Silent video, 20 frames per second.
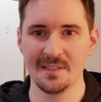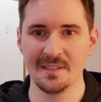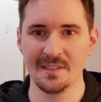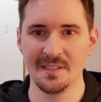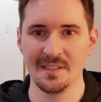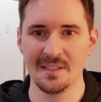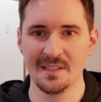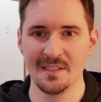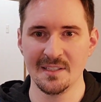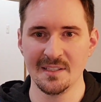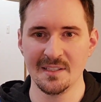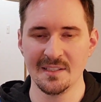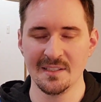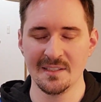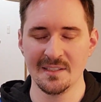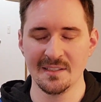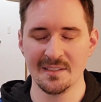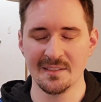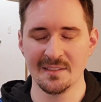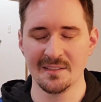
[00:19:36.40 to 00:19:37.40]

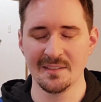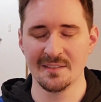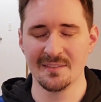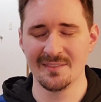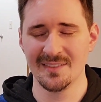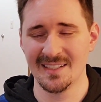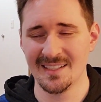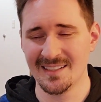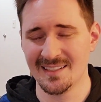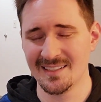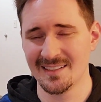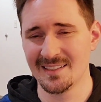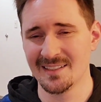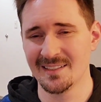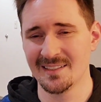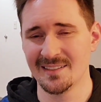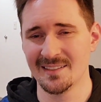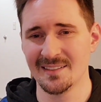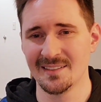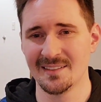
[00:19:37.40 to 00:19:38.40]

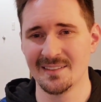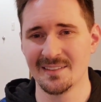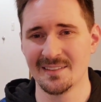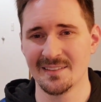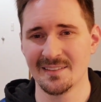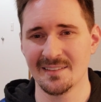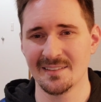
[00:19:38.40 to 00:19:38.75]
Nobody speaks.